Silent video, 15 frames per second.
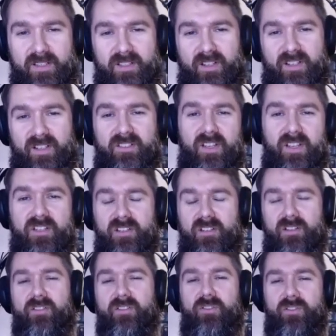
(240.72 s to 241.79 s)
is an
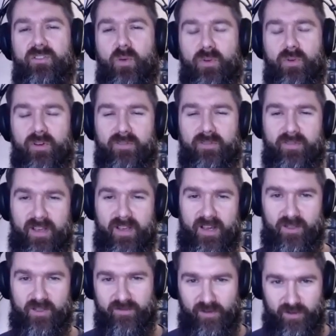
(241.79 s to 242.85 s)
extension on top of
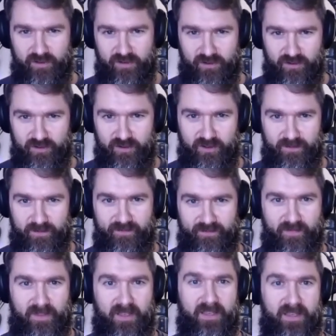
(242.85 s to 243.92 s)
Azure Functions.
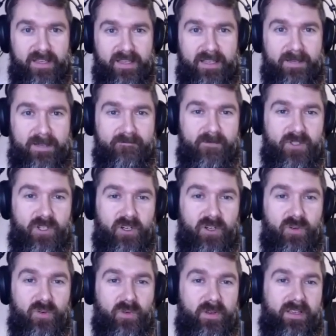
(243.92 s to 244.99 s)
And
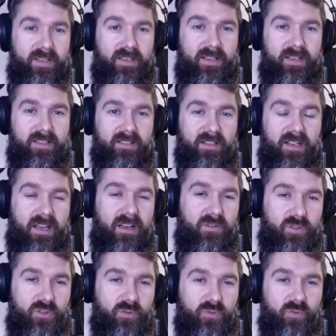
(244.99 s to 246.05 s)
so it
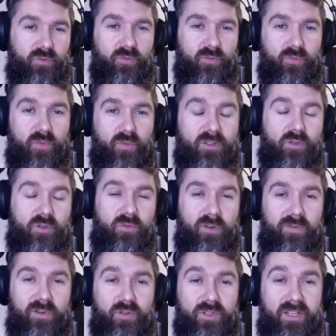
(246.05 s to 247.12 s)
allows you to write your
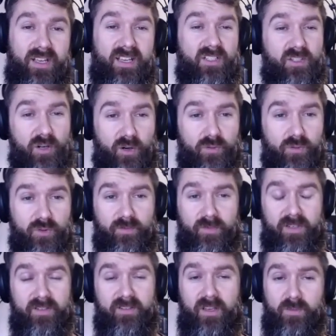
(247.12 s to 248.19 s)
workflows as code.
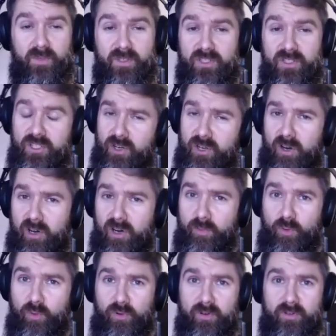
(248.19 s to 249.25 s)
And it can be C#
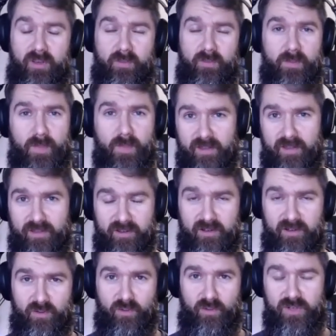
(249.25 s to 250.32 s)
or it can be
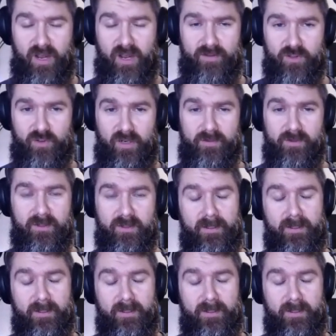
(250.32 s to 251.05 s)
Python or JavaScript.